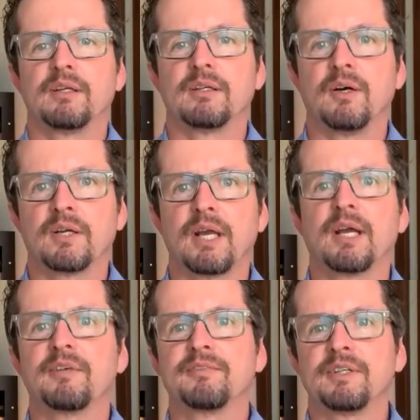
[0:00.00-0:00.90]
Okay,
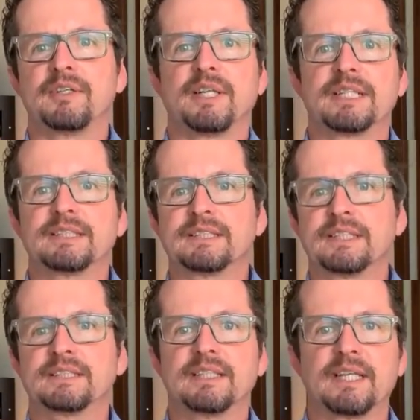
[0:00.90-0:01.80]
I feel like a
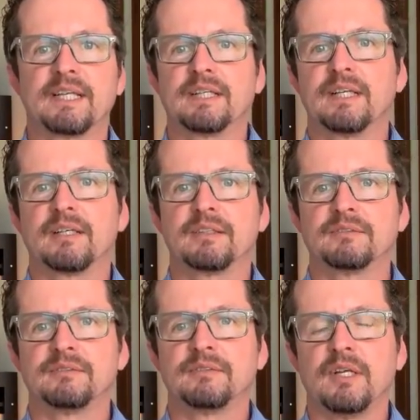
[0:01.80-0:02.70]
6 of 10 here.
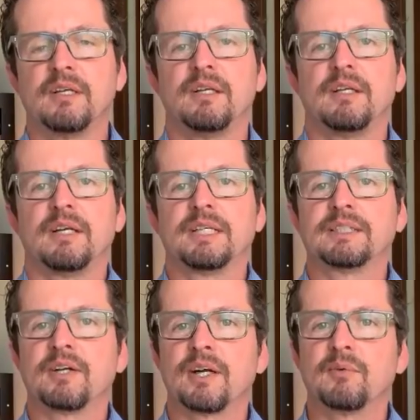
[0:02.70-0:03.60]
I
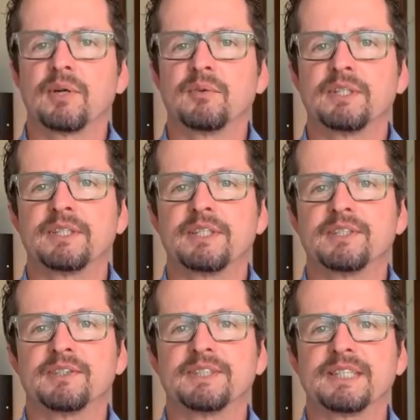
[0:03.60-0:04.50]
said, all right, what I want you to
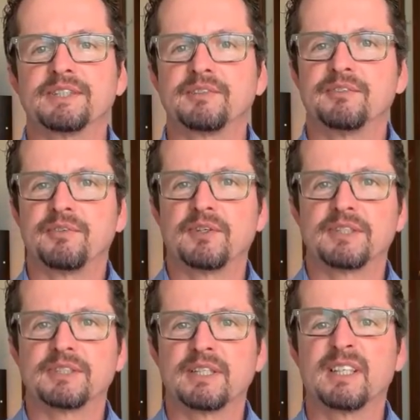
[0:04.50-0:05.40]
do is as you
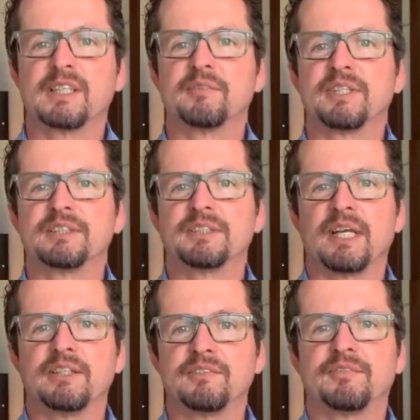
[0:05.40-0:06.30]
focus on that image
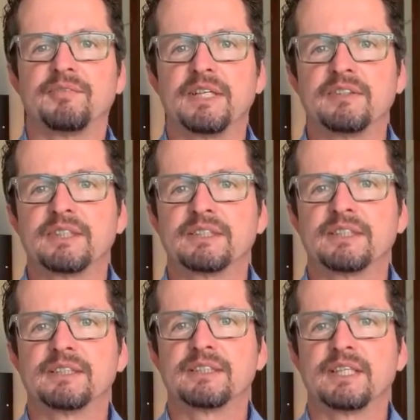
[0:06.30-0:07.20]
and you feel this
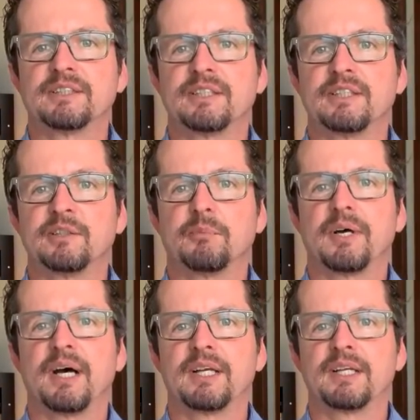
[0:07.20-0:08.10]
sensation in your
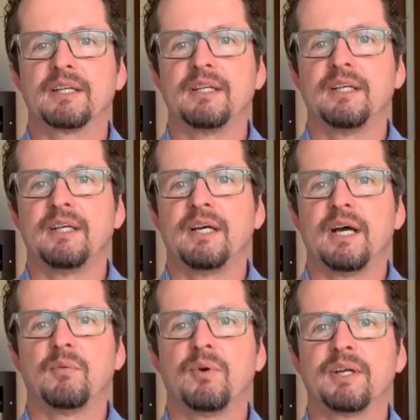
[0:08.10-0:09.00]
body, I
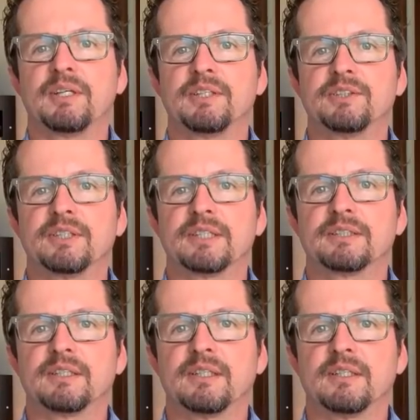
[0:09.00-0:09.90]
want you to
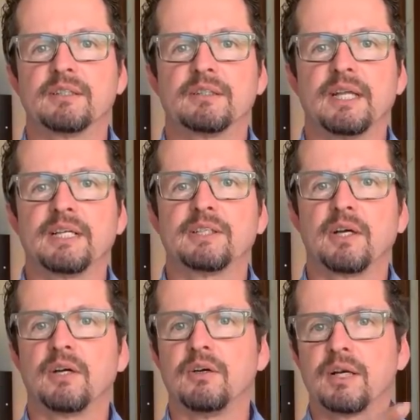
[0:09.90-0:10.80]
just let
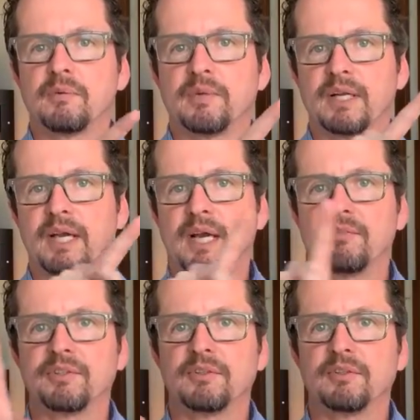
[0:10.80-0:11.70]
go. I'm gonna
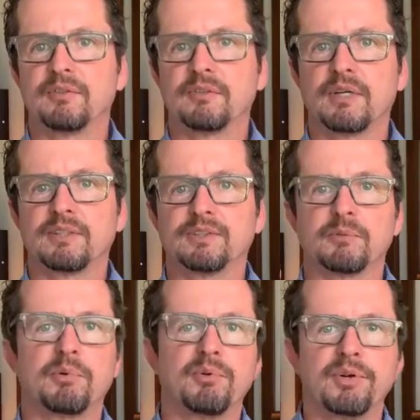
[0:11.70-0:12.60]
have you use a
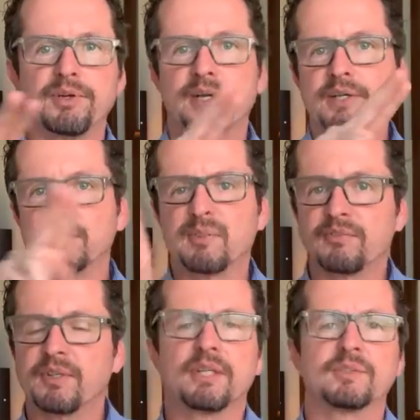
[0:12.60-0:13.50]
pointer, I can use my
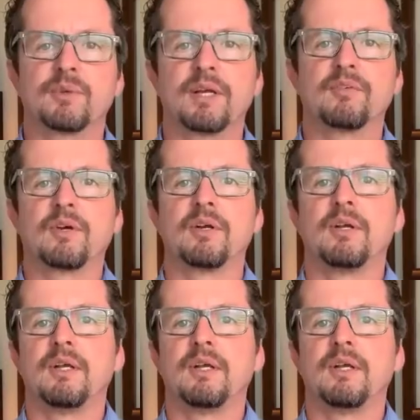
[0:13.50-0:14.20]
fingers, whatever.